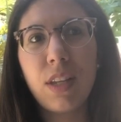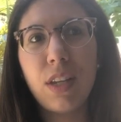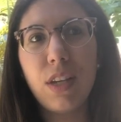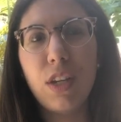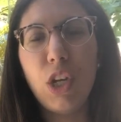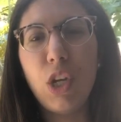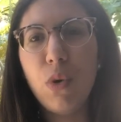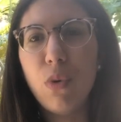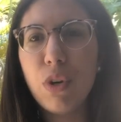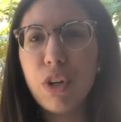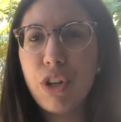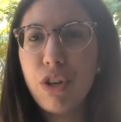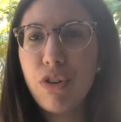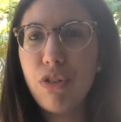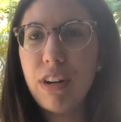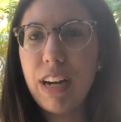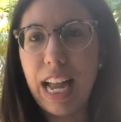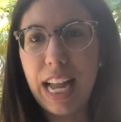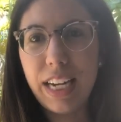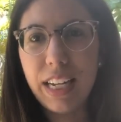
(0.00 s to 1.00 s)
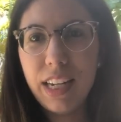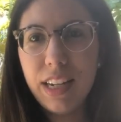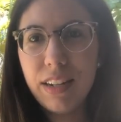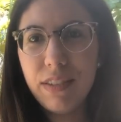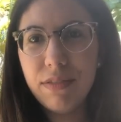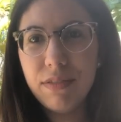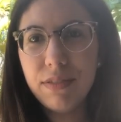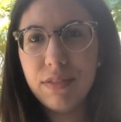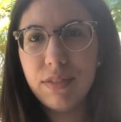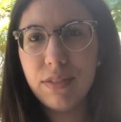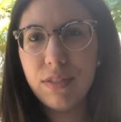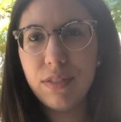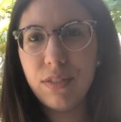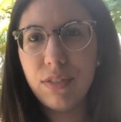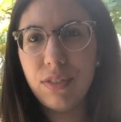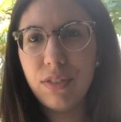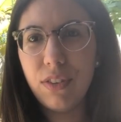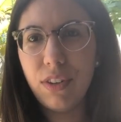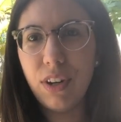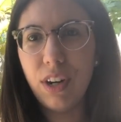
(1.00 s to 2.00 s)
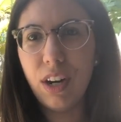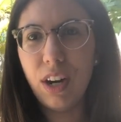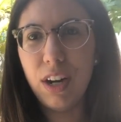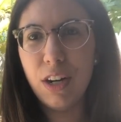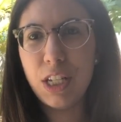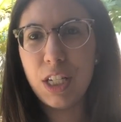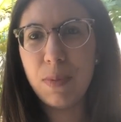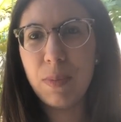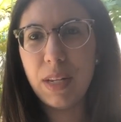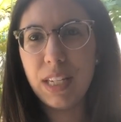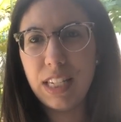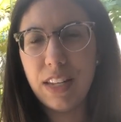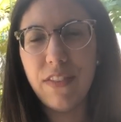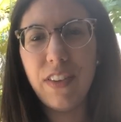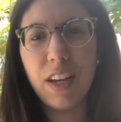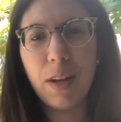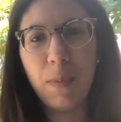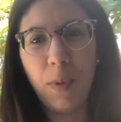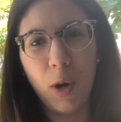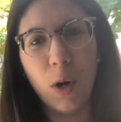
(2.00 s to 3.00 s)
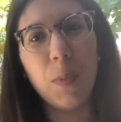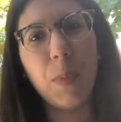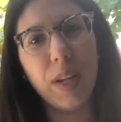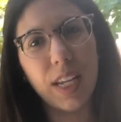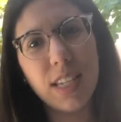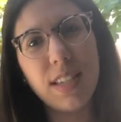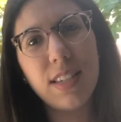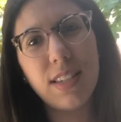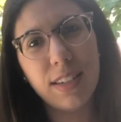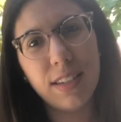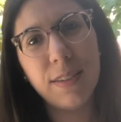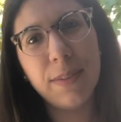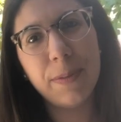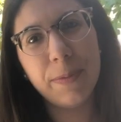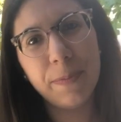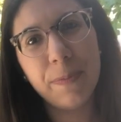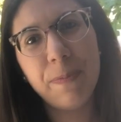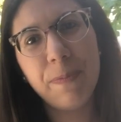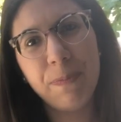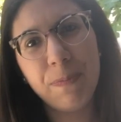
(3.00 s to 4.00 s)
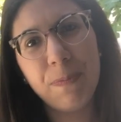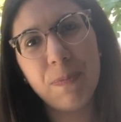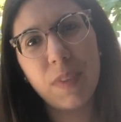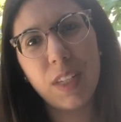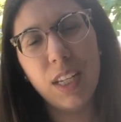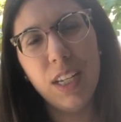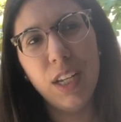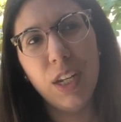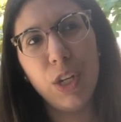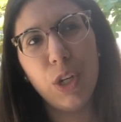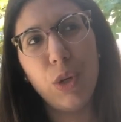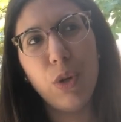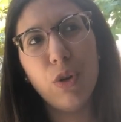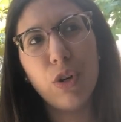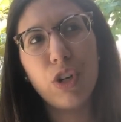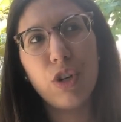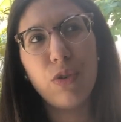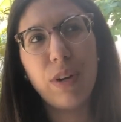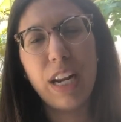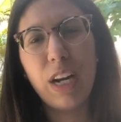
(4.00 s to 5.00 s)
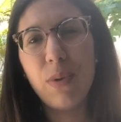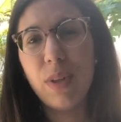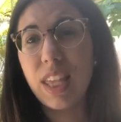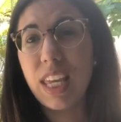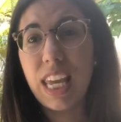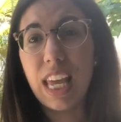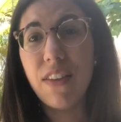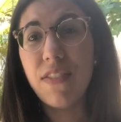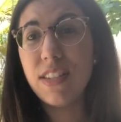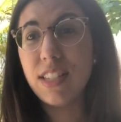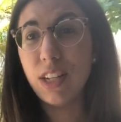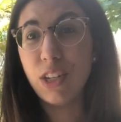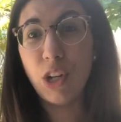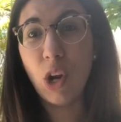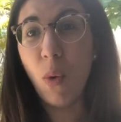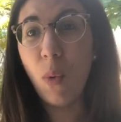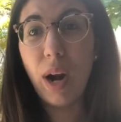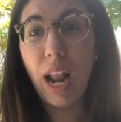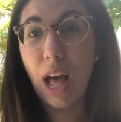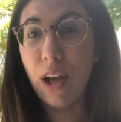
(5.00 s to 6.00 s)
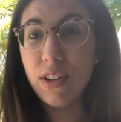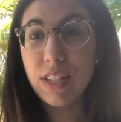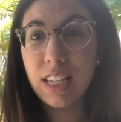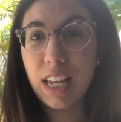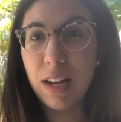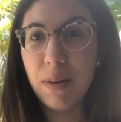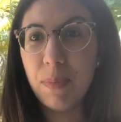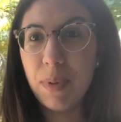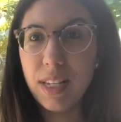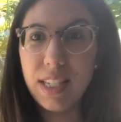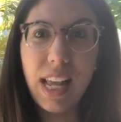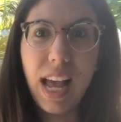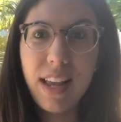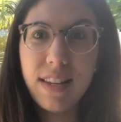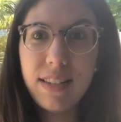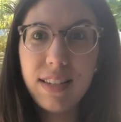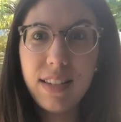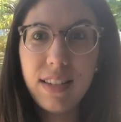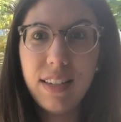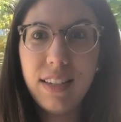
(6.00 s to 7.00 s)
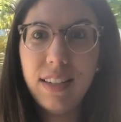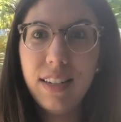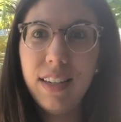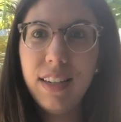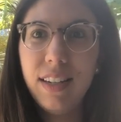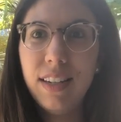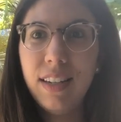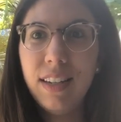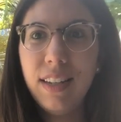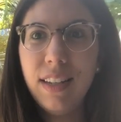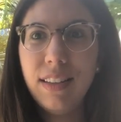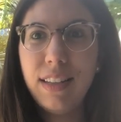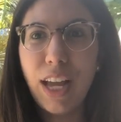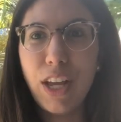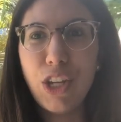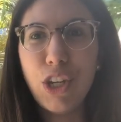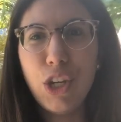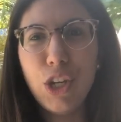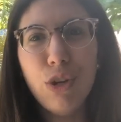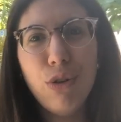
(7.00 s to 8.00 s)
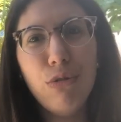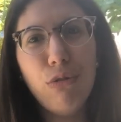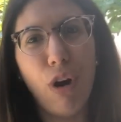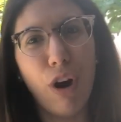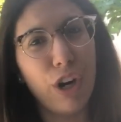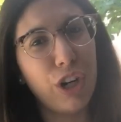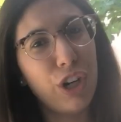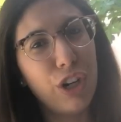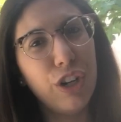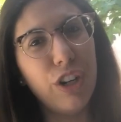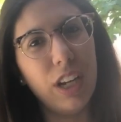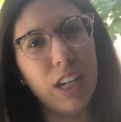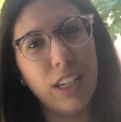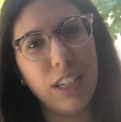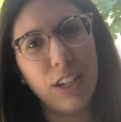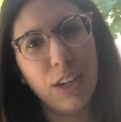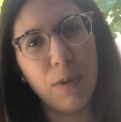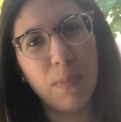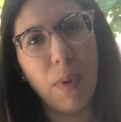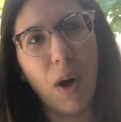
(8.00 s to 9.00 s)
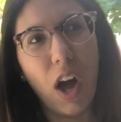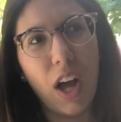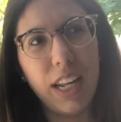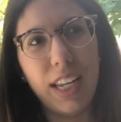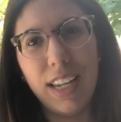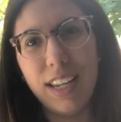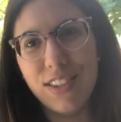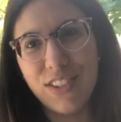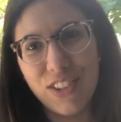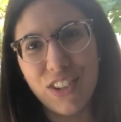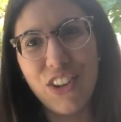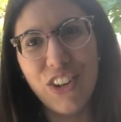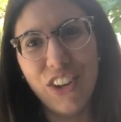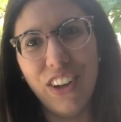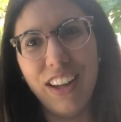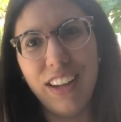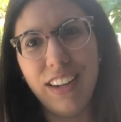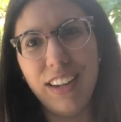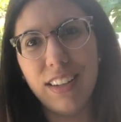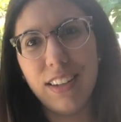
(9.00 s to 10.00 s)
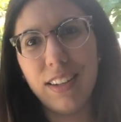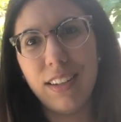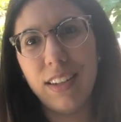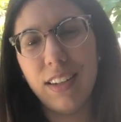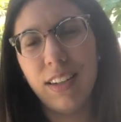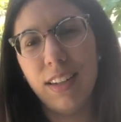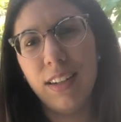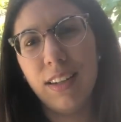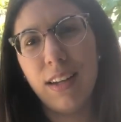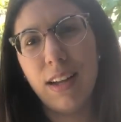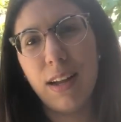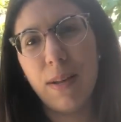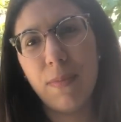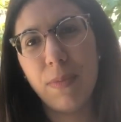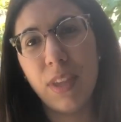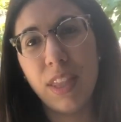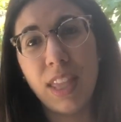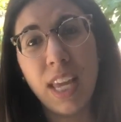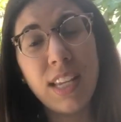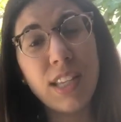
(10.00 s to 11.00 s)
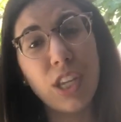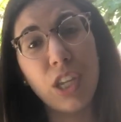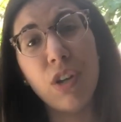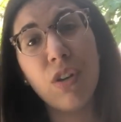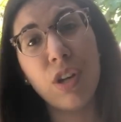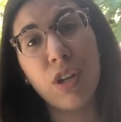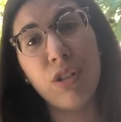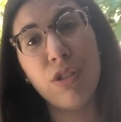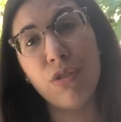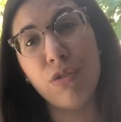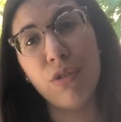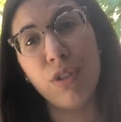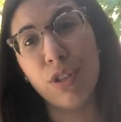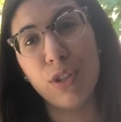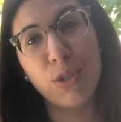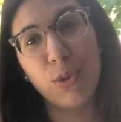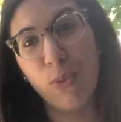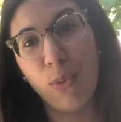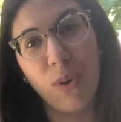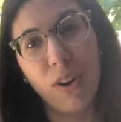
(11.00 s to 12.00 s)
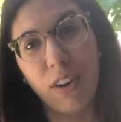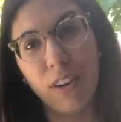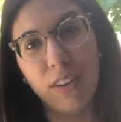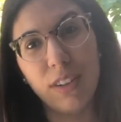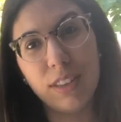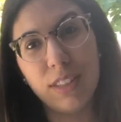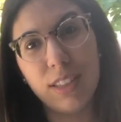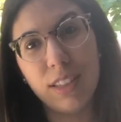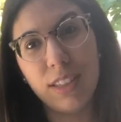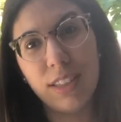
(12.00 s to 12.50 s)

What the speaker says: You were created for a specific purpose. You were created with gifts that no one else can possess. That you are good. Your body is good. The things that you can do in this world,